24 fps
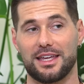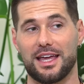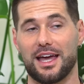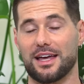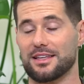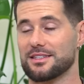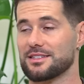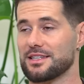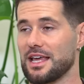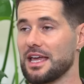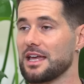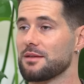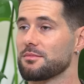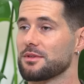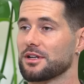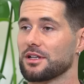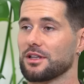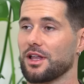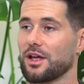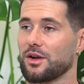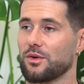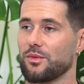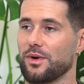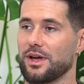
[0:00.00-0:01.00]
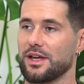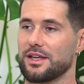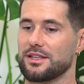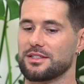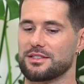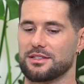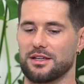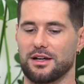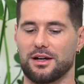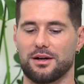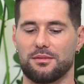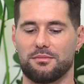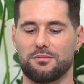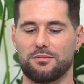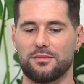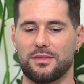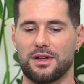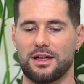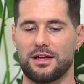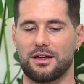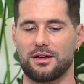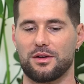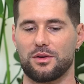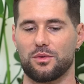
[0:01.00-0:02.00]
Yeah, same in a lot of ways. Um,
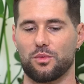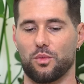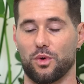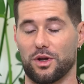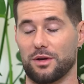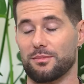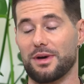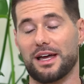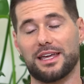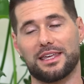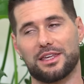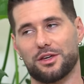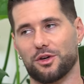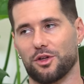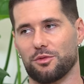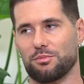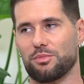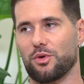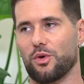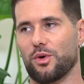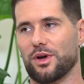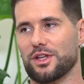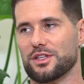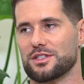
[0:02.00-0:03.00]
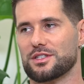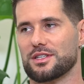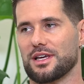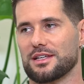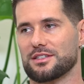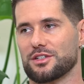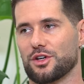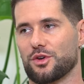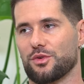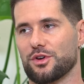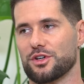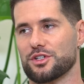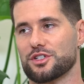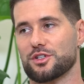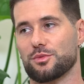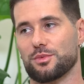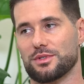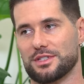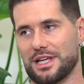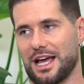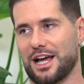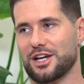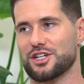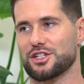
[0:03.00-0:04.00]
one of my guilt points as a Christian
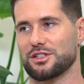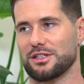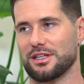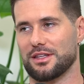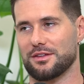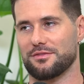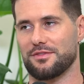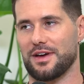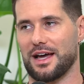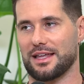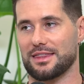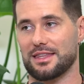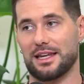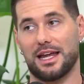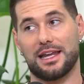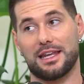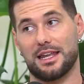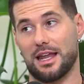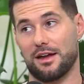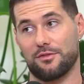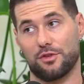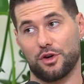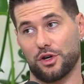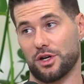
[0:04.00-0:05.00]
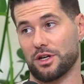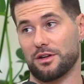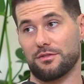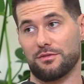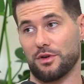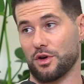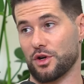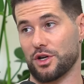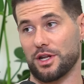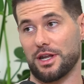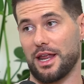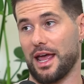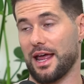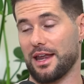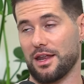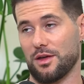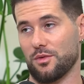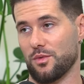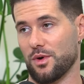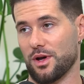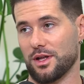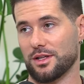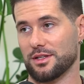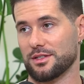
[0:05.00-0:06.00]
was actually the fact that I never converted
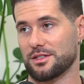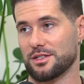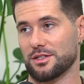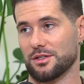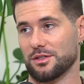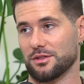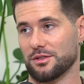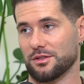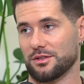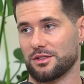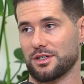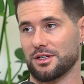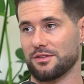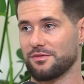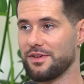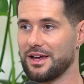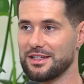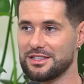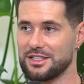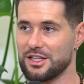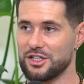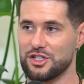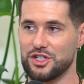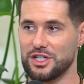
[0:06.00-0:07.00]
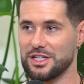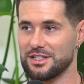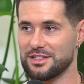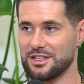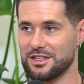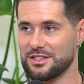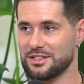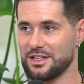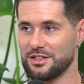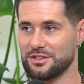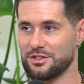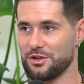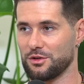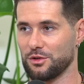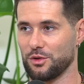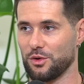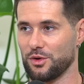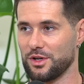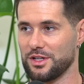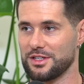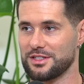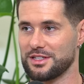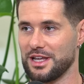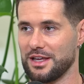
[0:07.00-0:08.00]
anyone to confessing Jesus as their
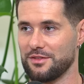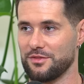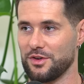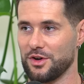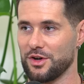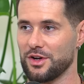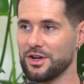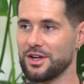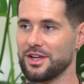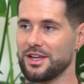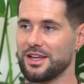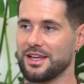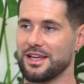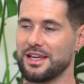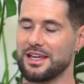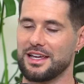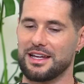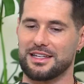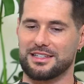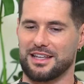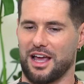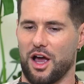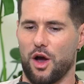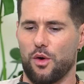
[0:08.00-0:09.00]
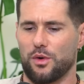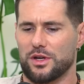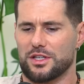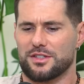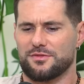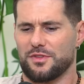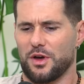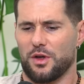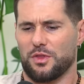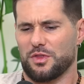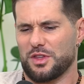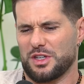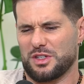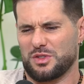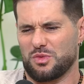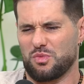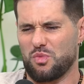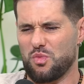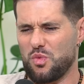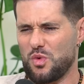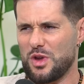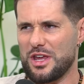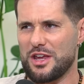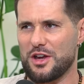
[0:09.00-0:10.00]
Lord and Savior because I always felt this
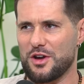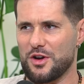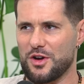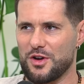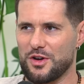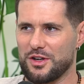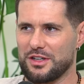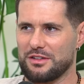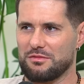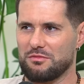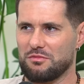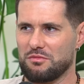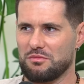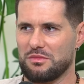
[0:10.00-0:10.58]
weird